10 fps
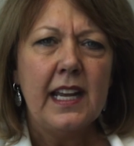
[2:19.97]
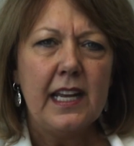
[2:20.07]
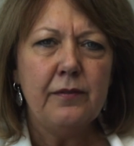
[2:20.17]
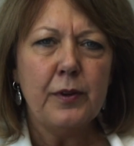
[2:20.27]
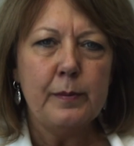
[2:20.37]

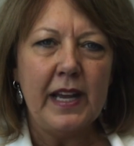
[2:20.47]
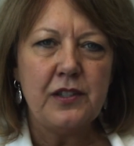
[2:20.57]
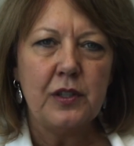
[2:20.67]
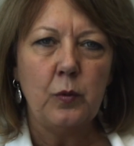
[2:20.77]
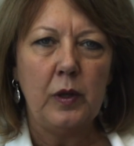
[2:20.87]

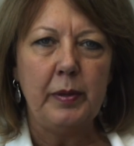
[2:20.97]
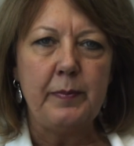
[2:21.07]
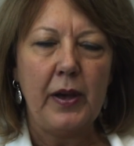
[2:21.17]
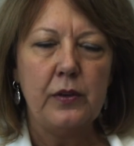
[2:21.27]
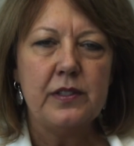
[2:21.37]
Information will
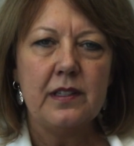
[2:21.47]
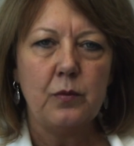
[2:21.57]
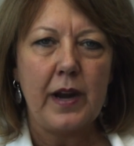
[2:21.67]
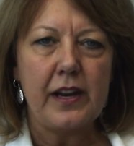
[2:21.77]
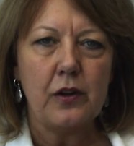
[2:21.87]
be
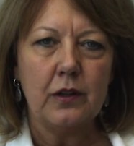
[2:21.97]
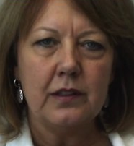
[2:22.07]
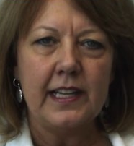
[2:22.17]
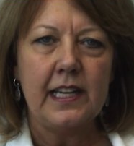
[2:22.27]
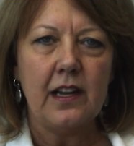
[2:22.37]
posted
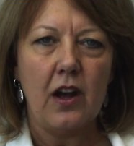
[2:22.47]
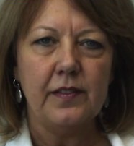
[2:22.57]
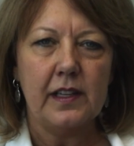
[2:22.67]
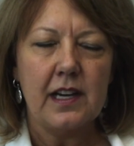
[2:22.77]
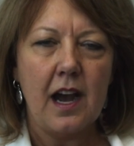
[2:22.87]
regularly
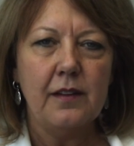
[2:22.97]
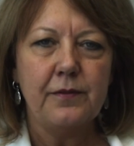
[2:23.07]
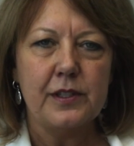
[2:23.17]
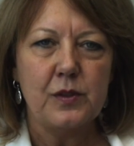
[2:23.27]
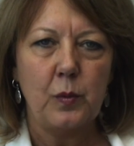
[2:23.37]
on the
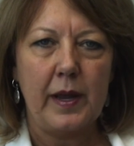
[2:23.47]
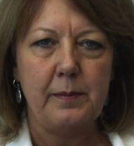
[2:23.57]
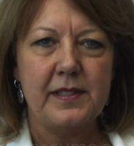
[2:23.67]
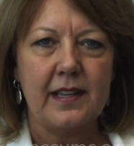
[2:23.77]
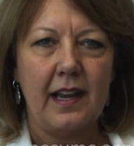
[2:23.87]
conference
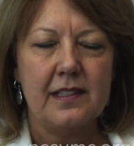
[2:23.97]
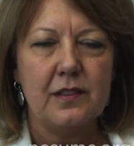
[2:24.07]
website,